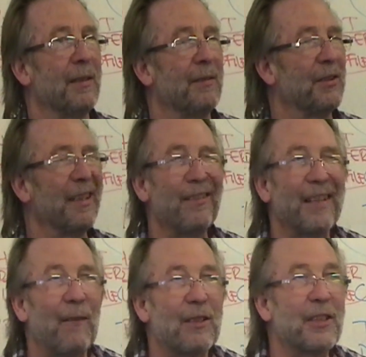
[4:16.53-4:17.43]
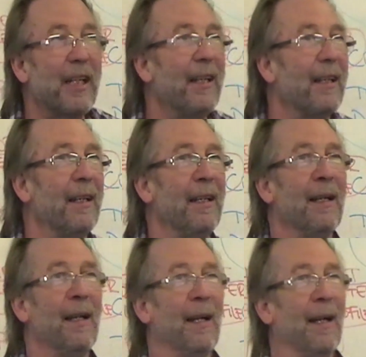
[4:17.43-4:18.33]
And I still never really
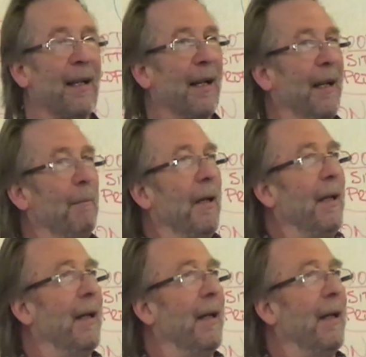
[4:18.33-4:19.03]
came,